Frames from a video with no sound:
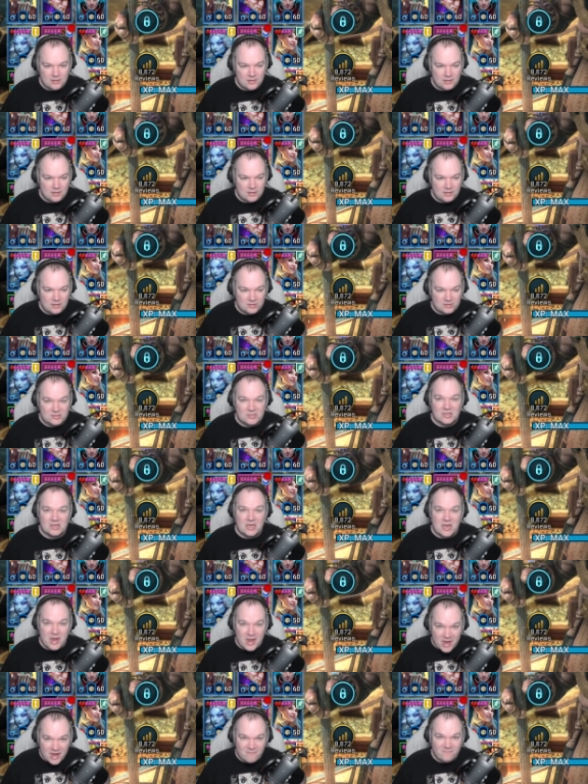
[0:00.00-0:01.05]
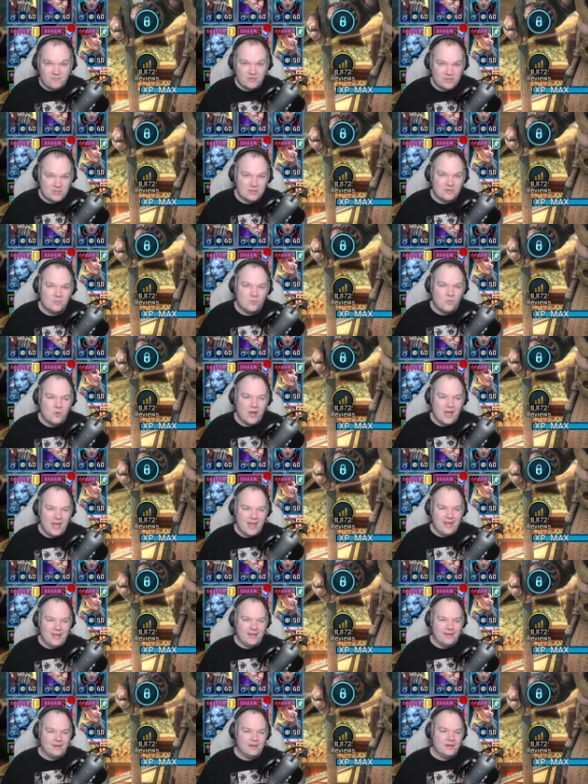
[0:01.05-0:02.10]
in a significant
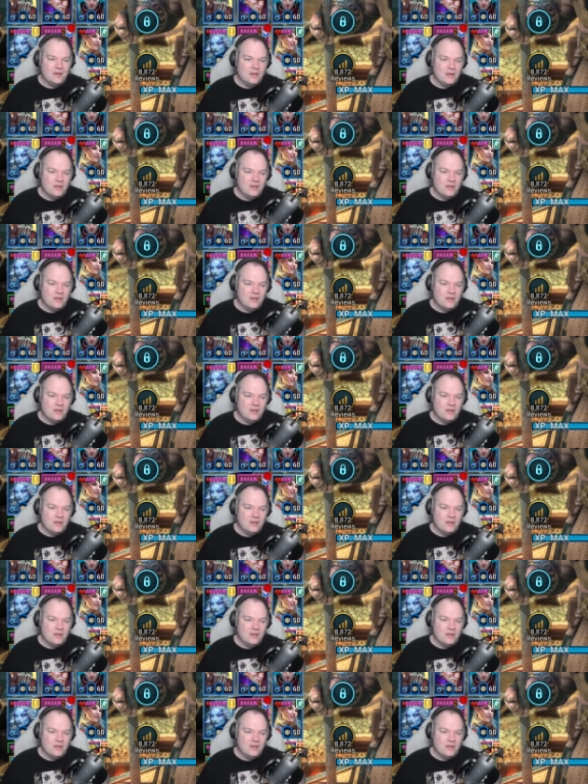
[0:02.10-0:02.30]
way